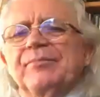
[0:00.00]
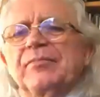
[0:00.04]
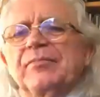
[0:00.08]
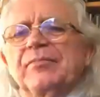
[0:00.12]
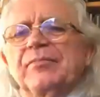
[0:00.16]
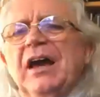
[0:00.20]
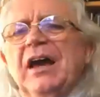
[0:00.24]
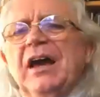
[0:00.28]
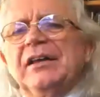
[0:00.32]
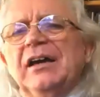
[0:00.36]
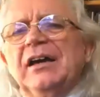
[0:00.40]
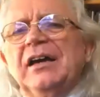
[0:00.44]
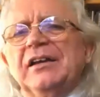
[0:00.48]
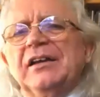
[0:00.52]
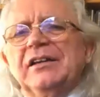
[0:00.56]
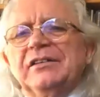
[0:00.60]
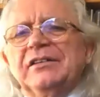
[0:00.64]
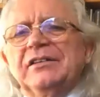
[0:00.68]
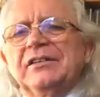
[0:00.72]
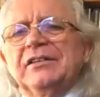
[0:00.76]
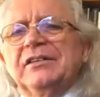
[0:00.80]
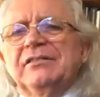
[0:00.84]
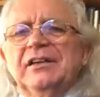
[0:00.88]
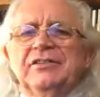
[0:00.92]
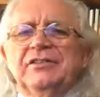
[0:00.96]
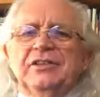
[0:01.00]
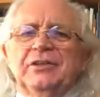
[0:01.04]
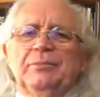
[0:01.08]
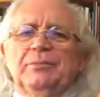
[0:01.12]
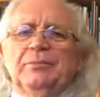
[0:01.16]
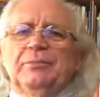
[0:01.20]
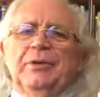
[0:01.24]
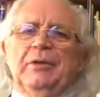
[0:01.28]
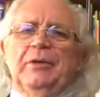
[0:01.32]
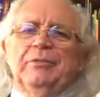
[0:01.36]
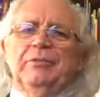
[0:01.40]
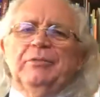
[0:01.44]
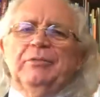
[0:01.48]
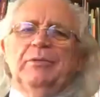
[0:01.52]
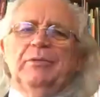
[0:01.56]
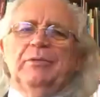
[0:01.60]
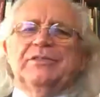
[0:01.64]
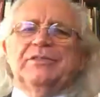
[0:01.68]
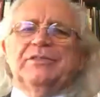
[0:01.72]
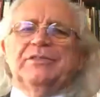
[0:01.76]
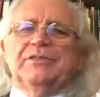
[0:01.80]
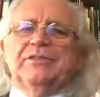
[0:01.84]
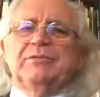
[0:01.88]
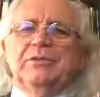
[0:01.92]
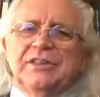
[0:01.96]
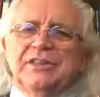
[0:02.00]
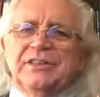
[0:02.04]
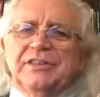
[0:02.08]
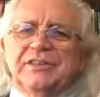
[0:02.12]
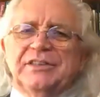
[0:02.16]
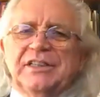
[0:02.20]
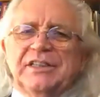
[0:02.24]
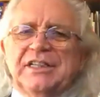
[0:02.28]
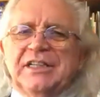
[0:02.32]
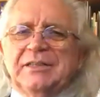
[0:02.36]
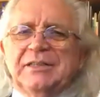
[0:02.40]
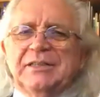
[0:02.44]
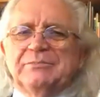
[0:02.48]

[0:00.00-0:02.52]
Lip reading: think the problem is that with